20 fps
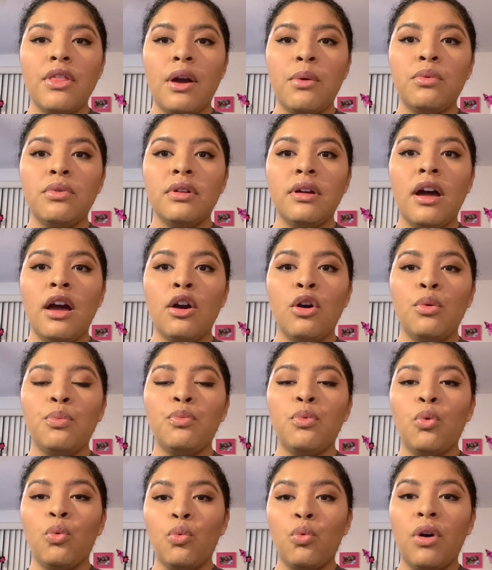That will
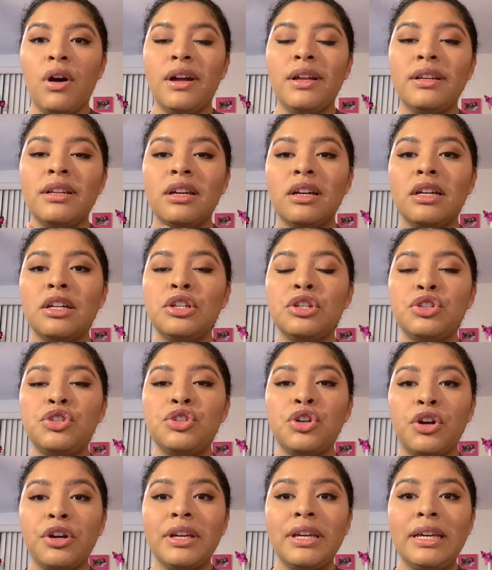help, one,
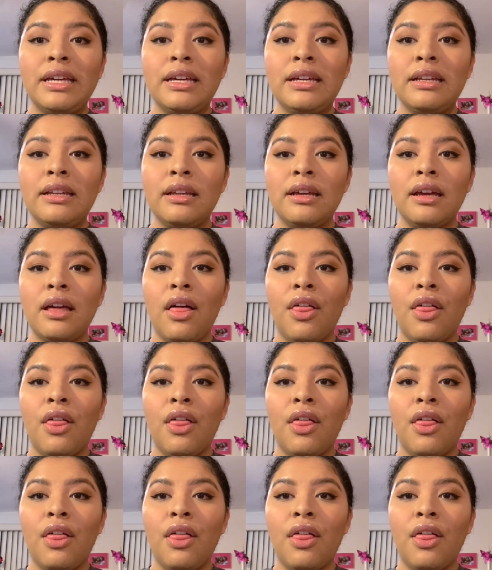darken